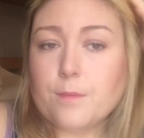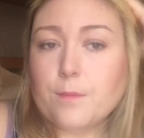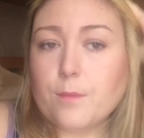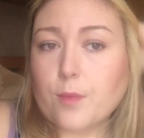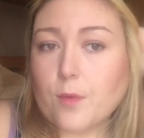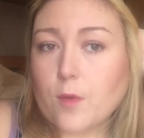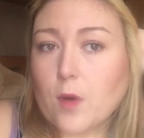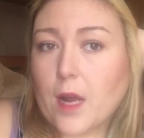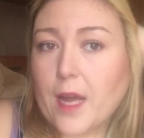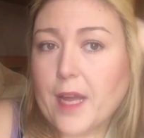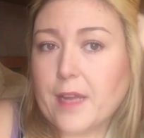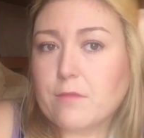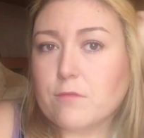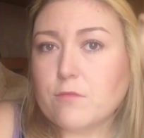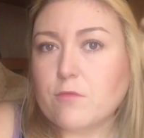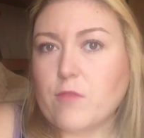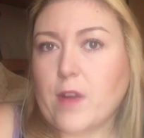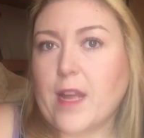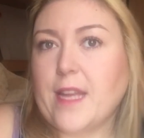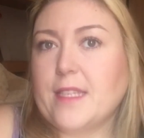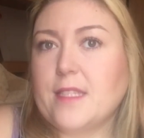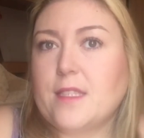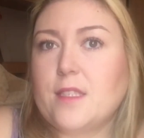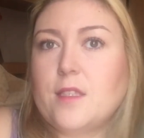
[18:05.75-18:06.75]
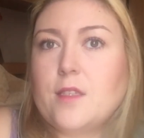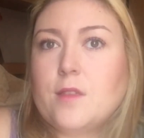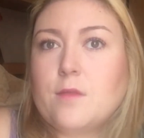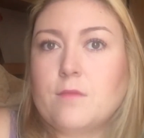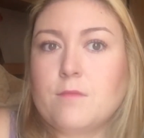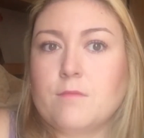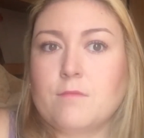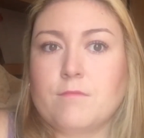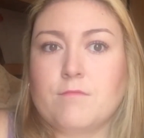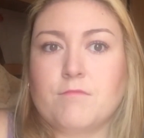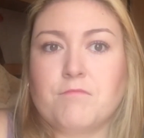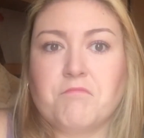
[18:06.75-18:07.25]
bright red
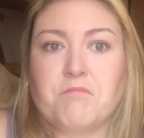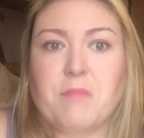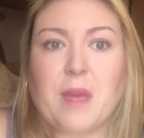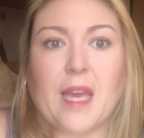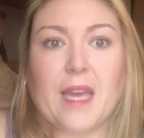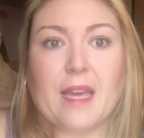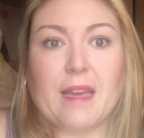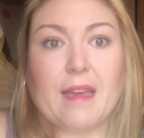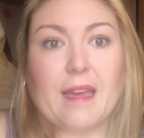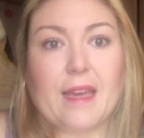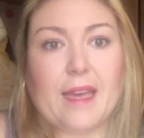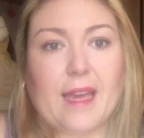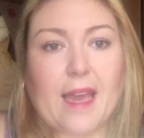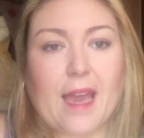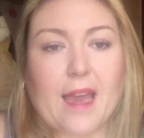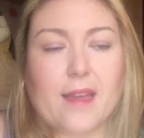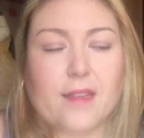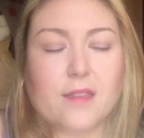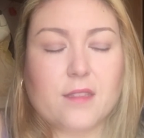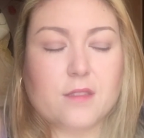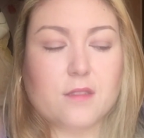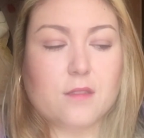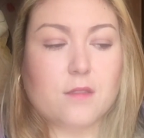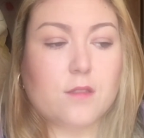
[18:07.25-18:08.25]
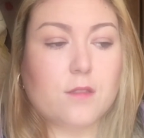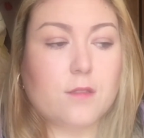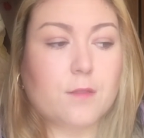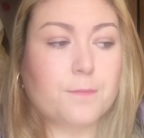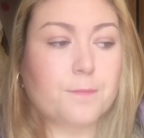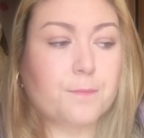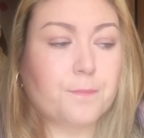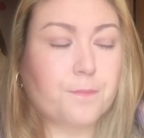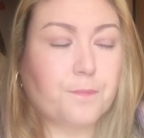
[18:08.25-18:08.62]
pinky ends,